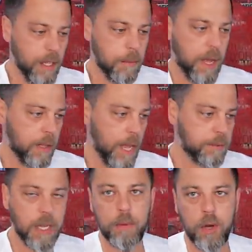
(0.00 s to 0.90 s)
in my
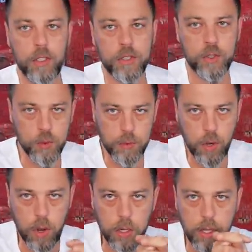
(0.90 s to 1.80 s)
laptop on a Zoom
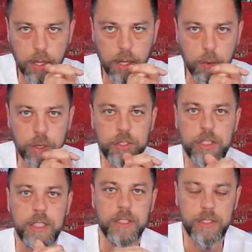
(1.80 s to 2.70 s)
call,
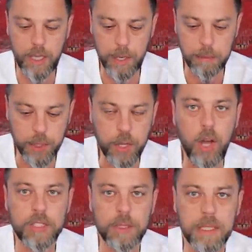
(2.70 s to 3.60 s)
which is uh, pretty
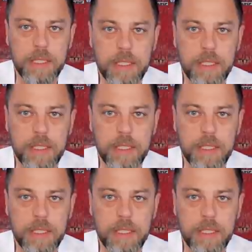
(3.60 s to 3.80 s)
awesome